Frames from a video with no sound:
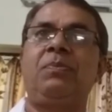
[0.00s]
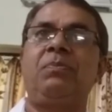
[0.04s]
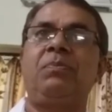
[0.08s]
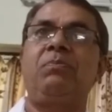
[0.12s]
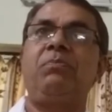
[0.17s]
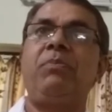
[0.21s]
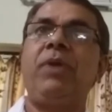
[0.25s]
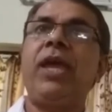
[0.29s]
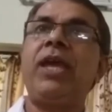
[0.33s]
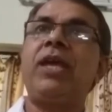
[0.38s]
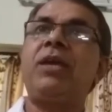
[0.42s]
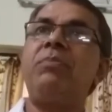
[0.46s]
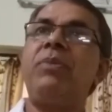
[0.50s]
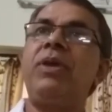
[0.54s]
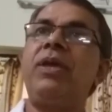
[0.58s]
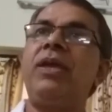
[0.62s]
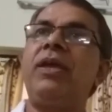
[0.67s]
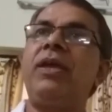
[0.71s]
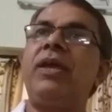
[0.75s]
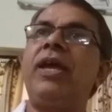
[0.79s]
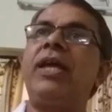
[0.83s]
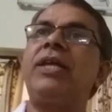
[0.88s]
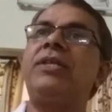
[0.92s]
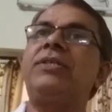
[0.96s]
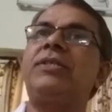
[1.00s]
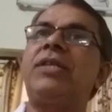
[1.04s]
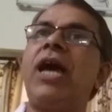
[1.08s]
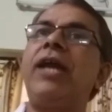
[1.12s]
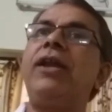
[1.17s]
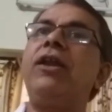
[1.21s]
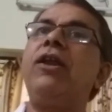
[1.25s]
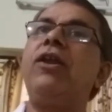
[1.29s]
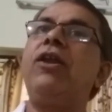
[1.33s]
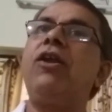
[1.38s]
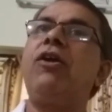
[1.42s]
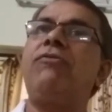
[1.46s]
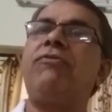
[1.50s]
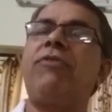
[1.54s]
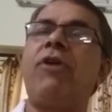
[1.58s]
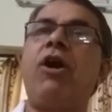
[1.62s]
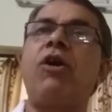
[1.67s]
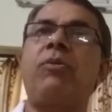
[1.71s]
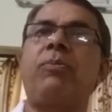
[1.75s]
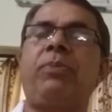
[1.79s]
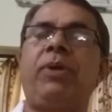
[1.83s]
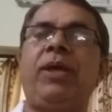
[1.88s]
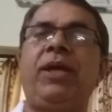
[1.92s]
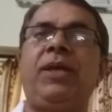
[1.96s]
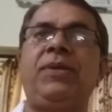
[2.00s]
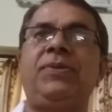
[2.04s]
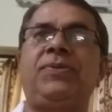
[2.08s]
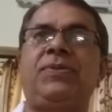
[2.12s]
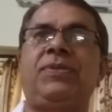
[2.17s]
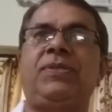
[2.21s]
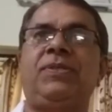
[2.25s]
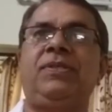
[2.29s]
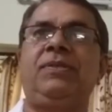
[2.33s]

"Make me a channel of our peace.